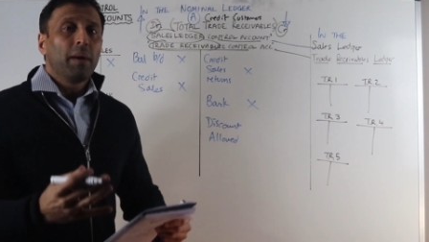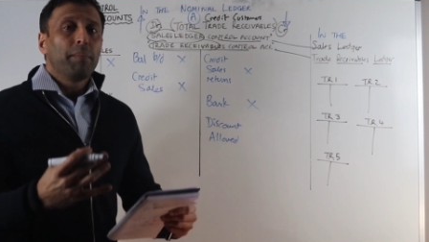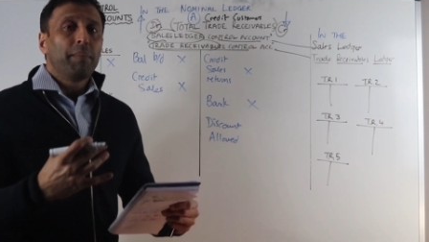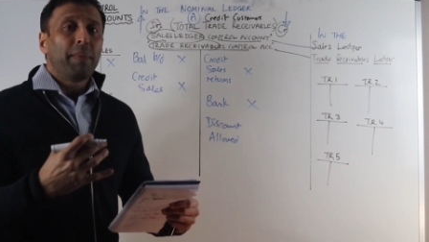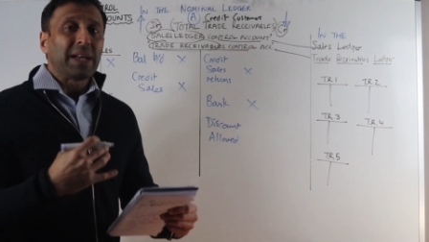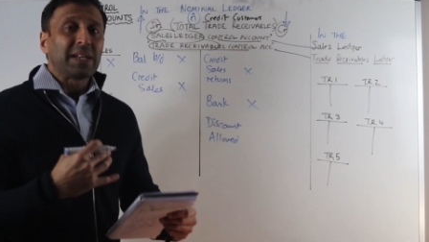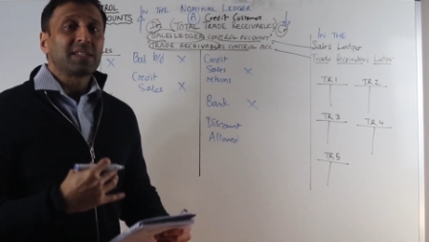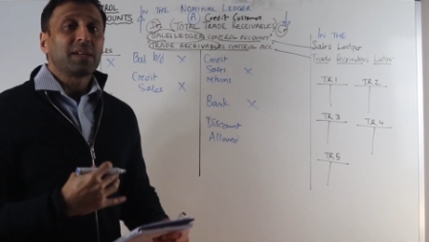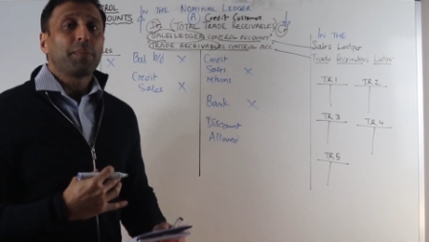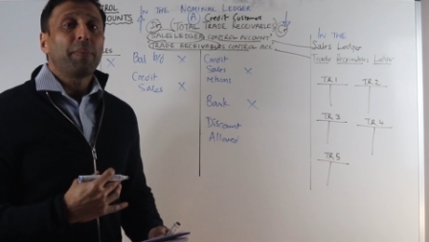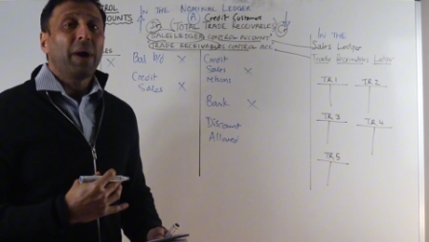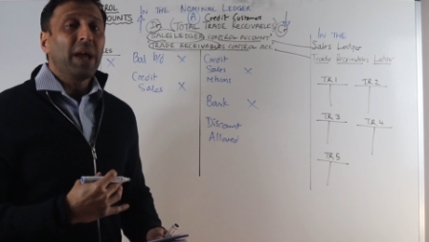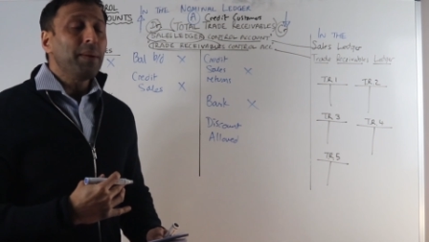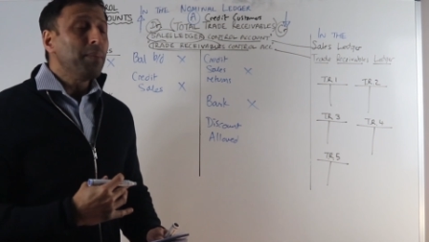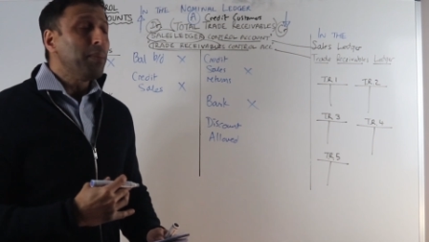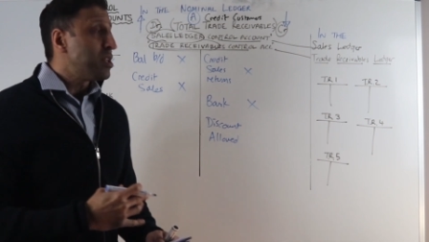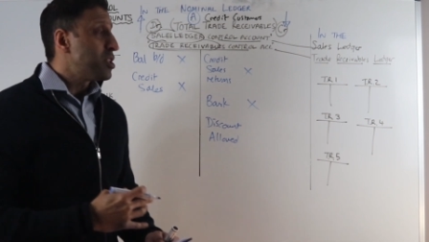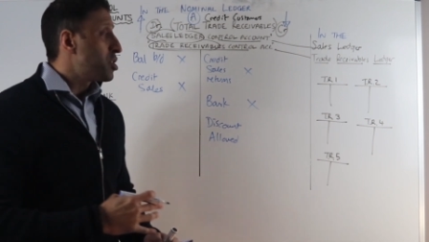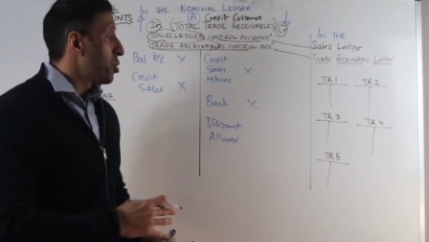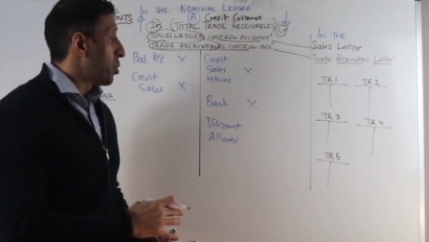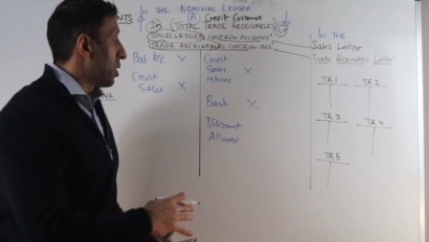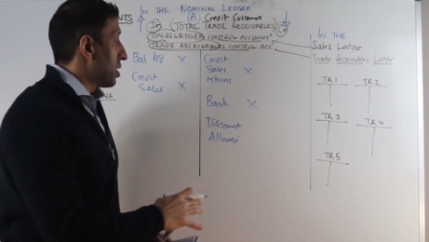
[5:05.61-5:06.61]
makes a
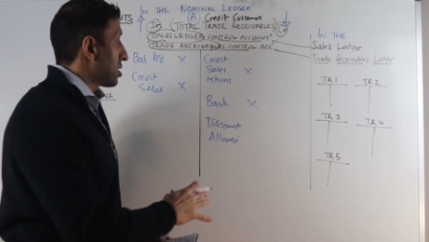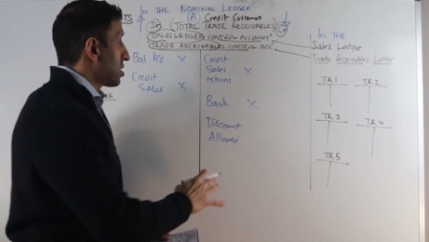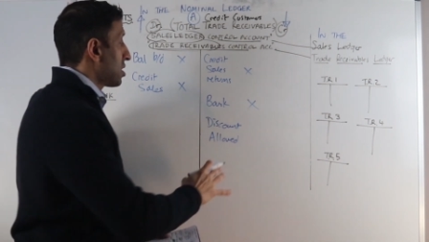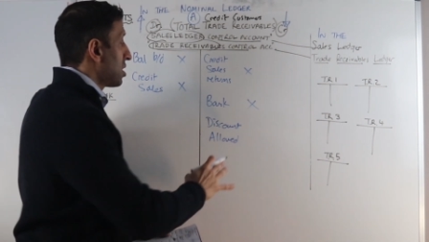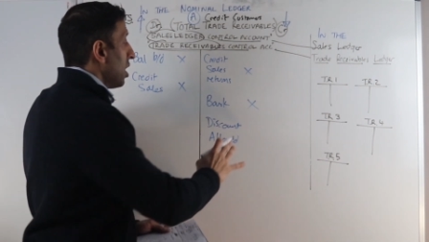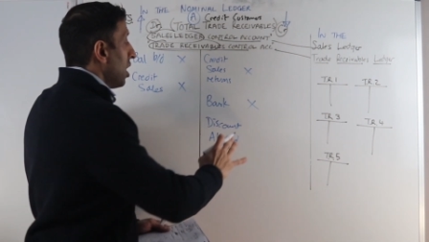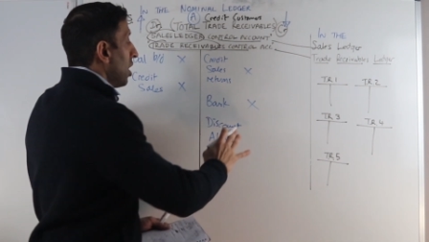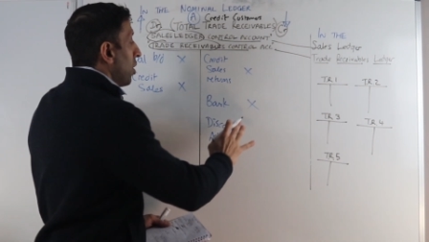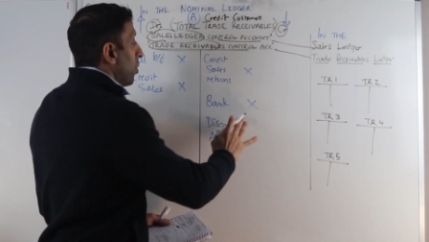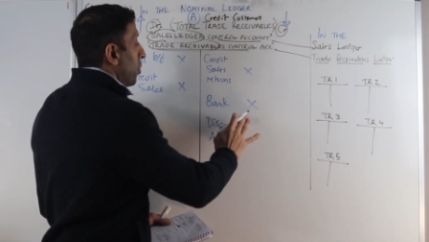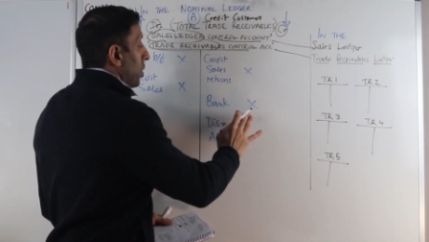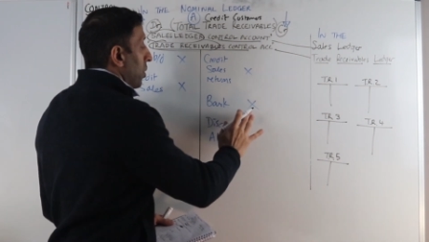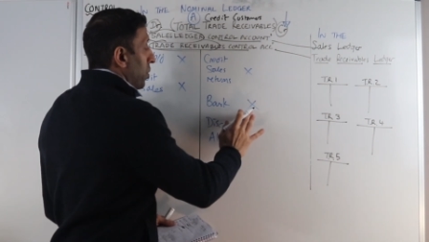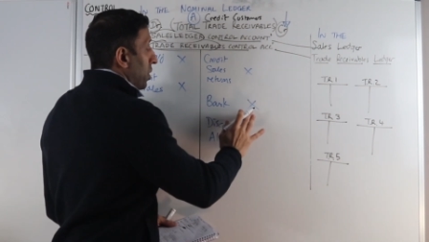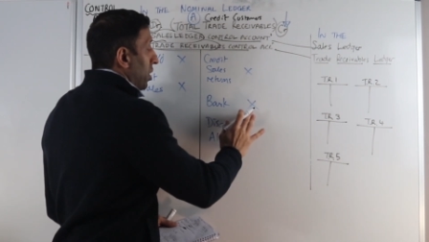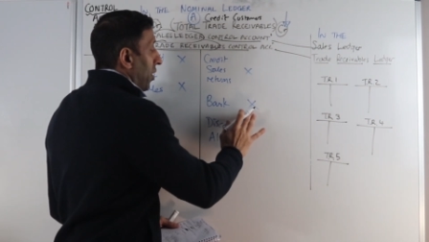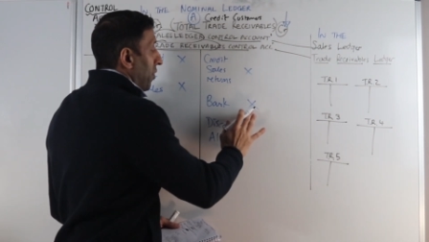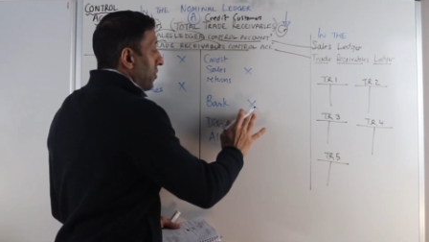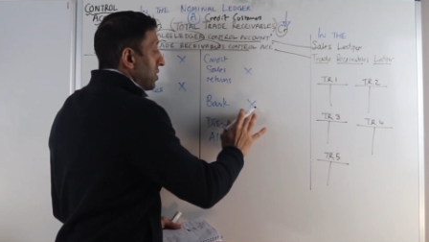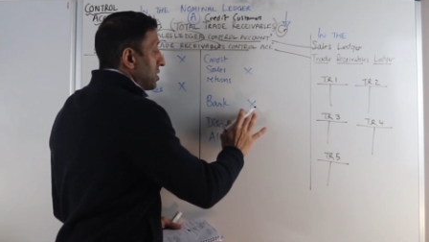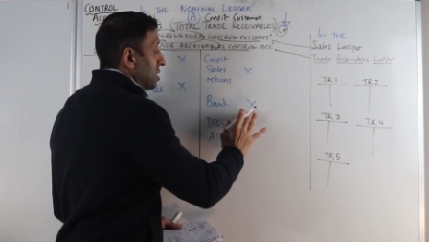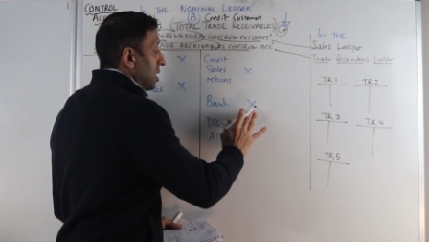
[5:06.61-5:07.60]
payment to us, we
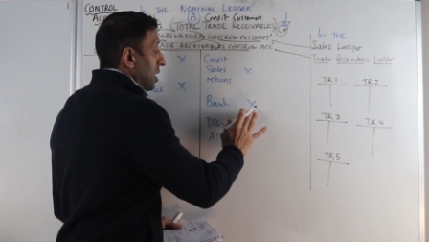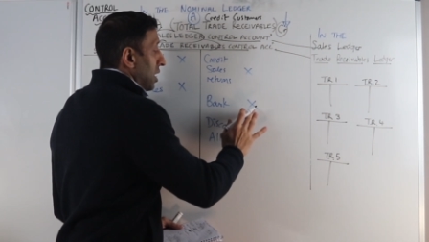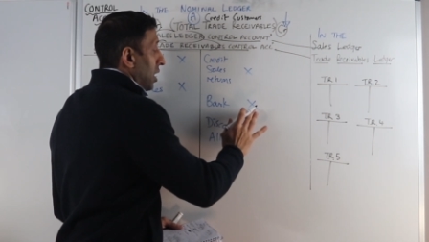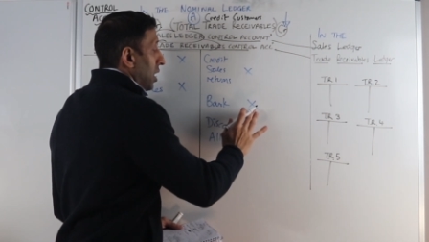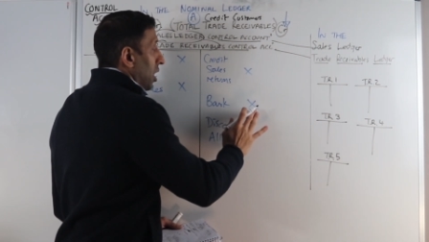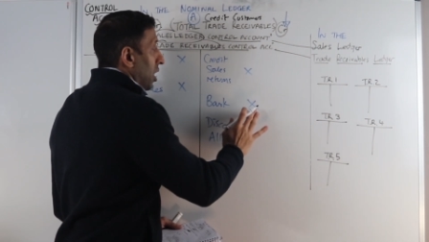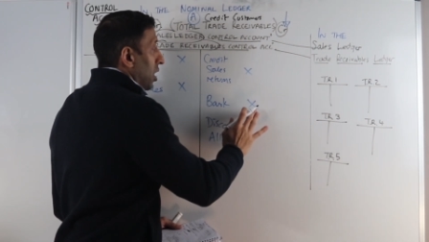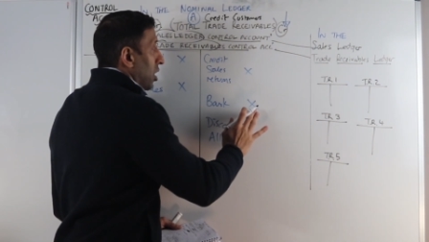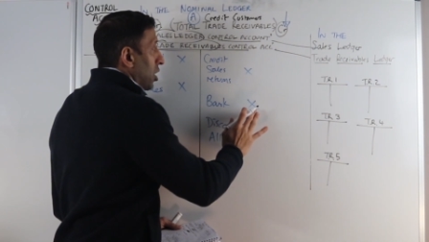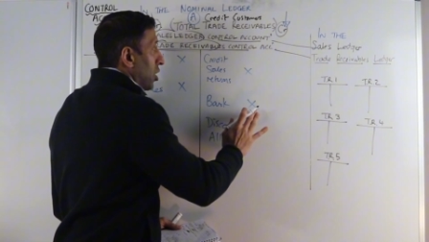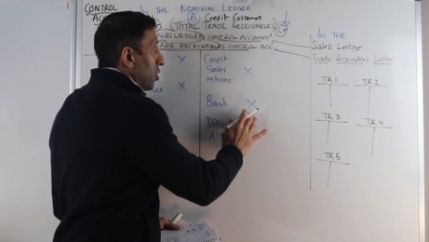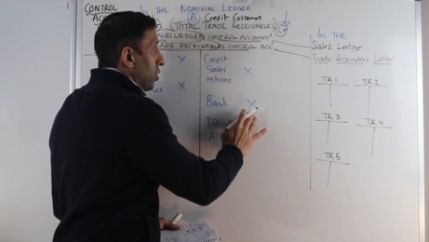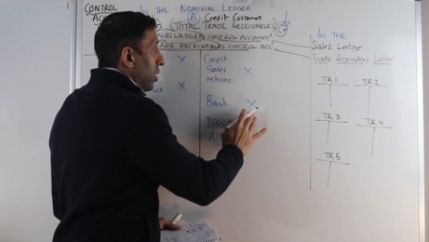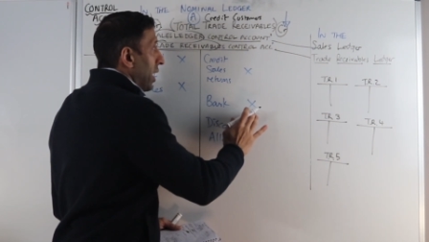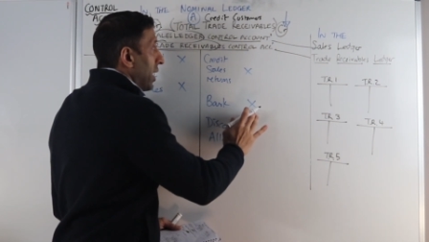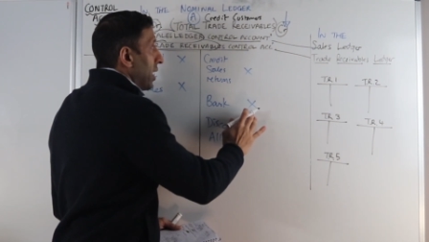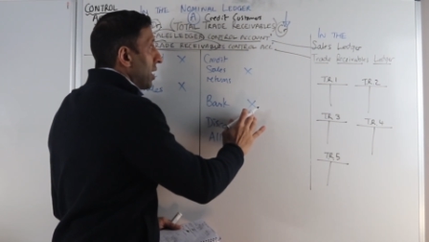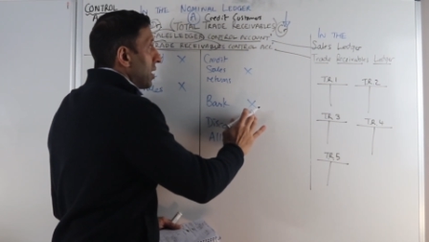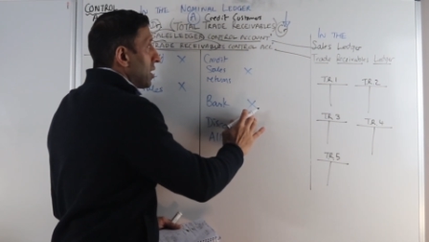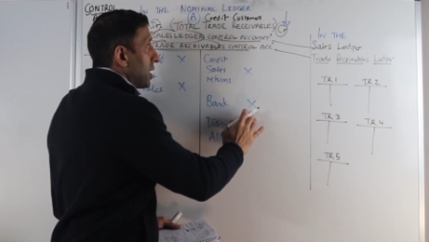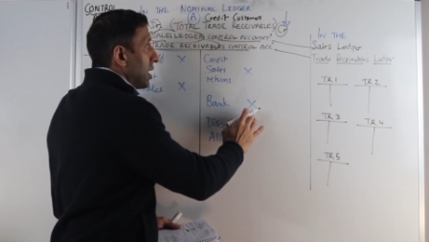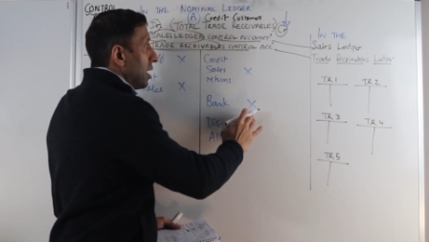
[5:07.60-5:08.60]
would obviously
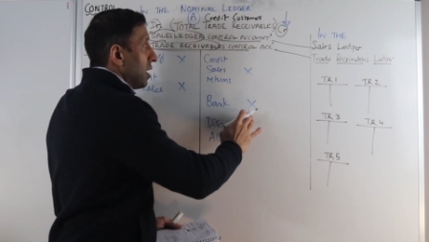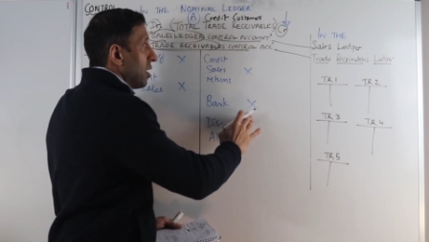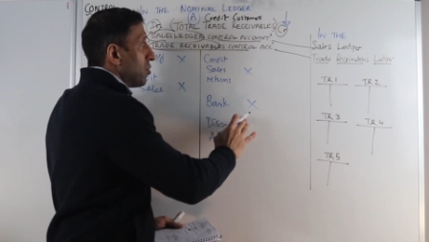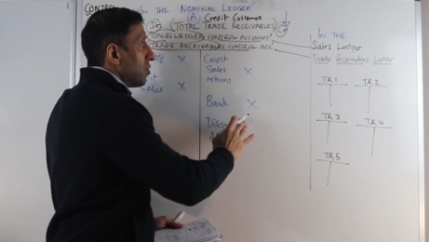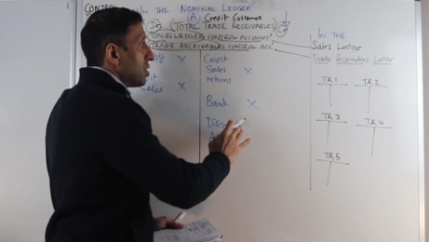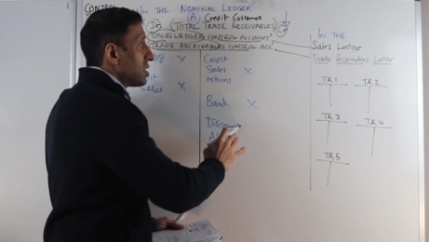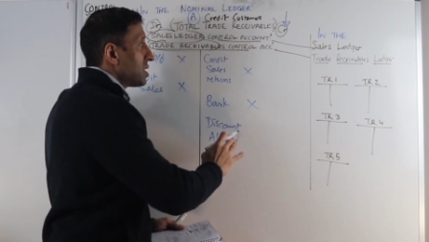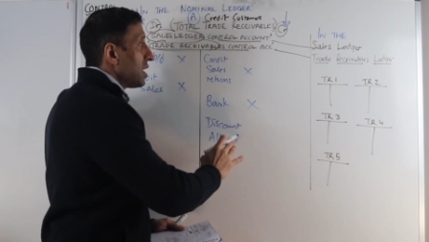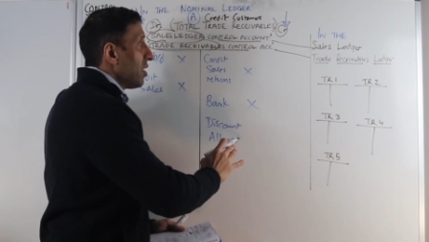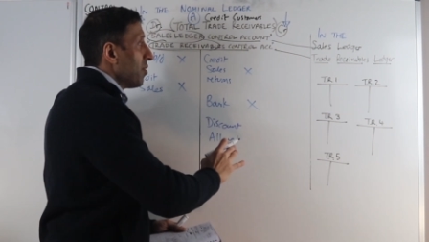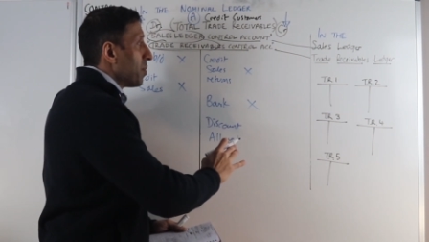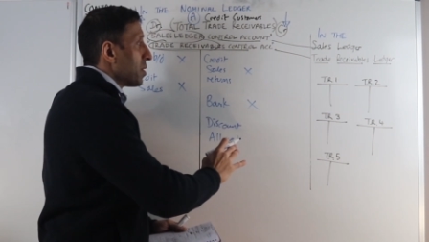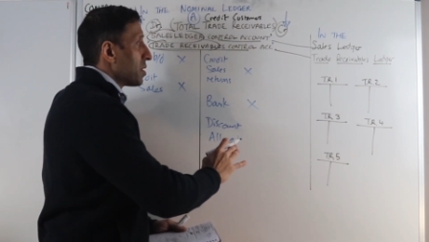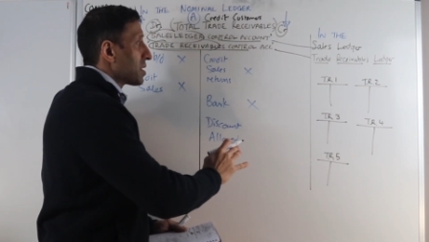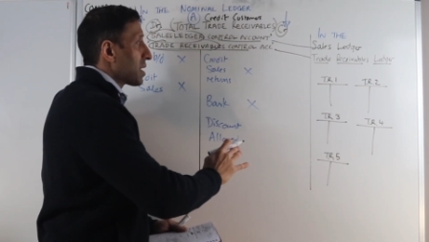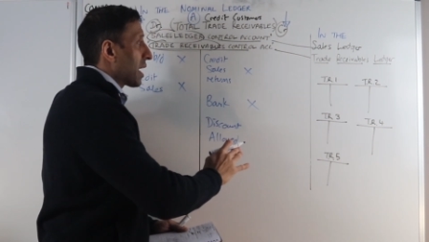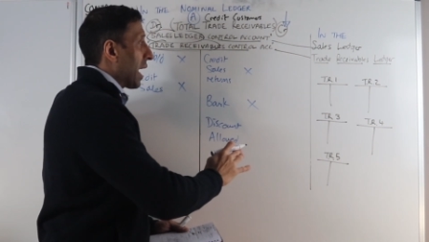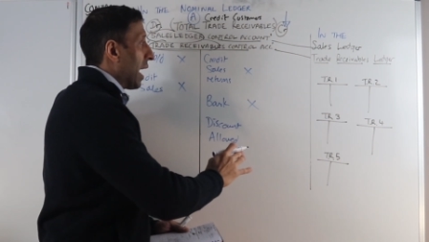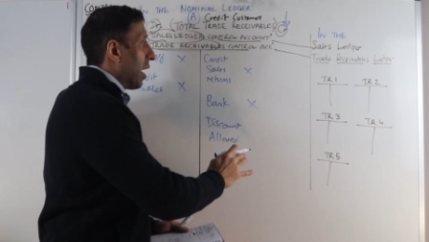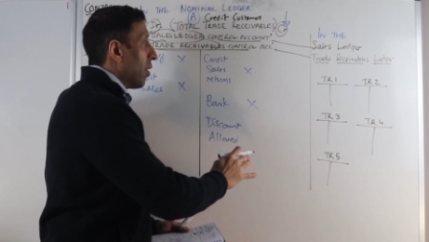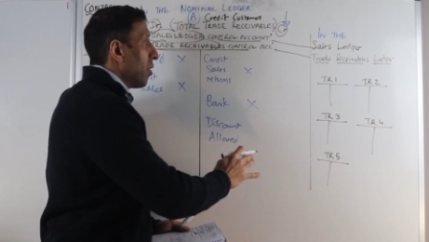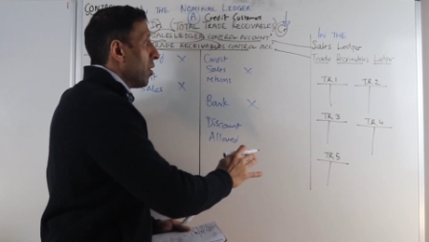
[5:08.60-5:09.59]
credit the
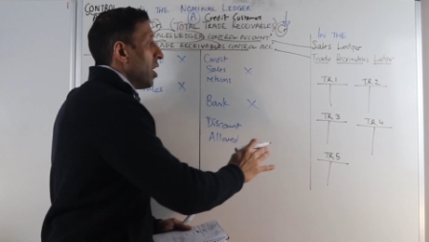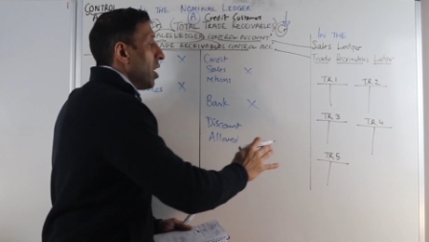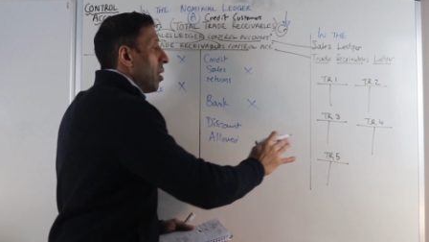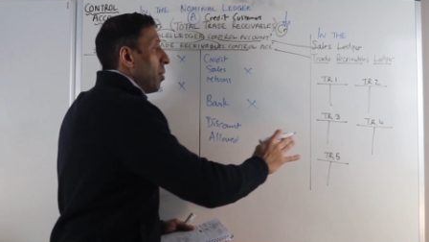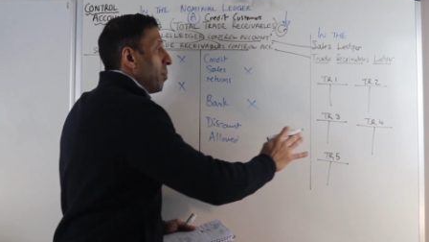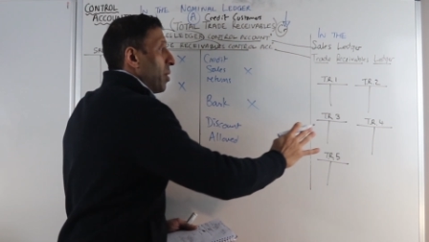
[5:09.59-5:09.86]
receivables account,